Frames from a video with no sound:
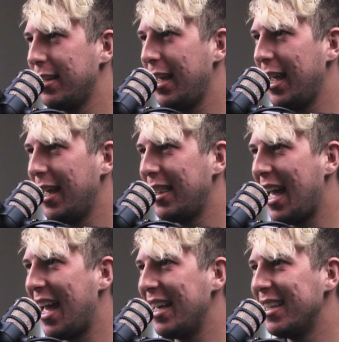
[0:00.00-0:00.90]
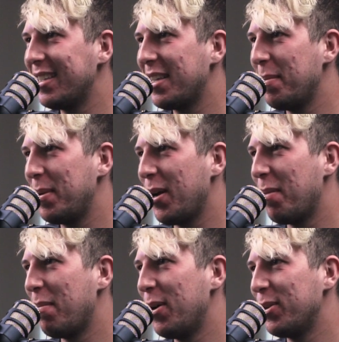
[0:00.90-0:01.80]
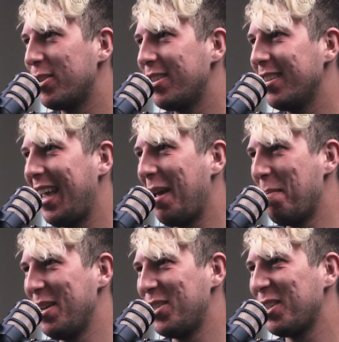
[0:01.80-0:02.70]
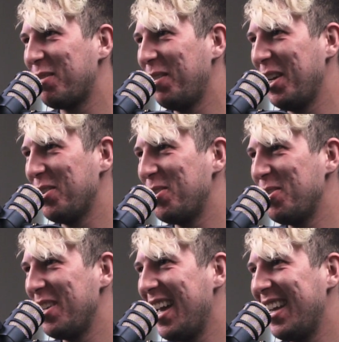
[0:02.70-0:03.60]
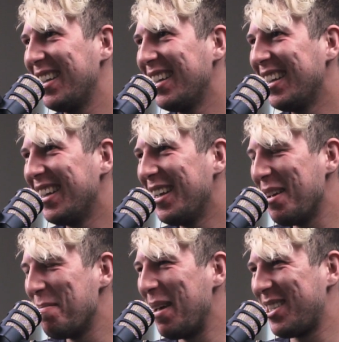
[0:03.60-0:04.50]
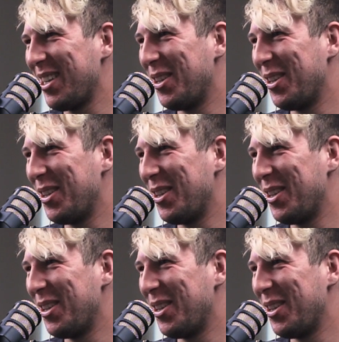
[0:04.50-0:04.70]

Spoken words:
And that is going to be our most ambitious video shoot yet, based on the